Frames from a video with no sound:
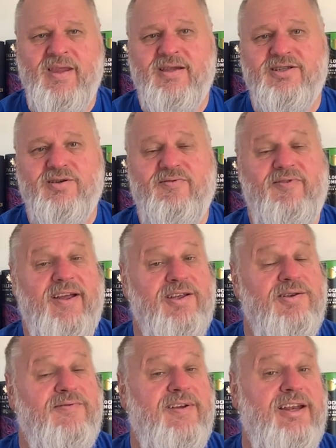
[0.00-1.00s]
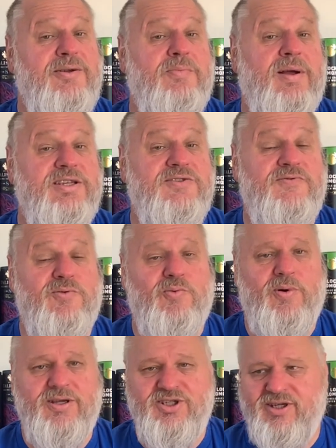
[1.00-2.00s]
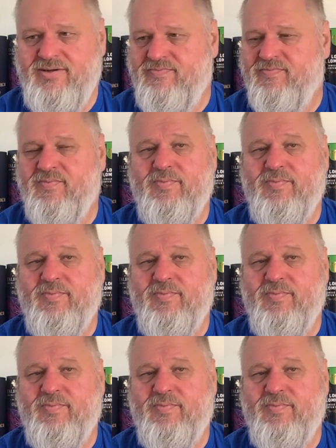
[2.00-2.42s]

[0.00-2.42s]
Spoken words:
So thank you very much for watching.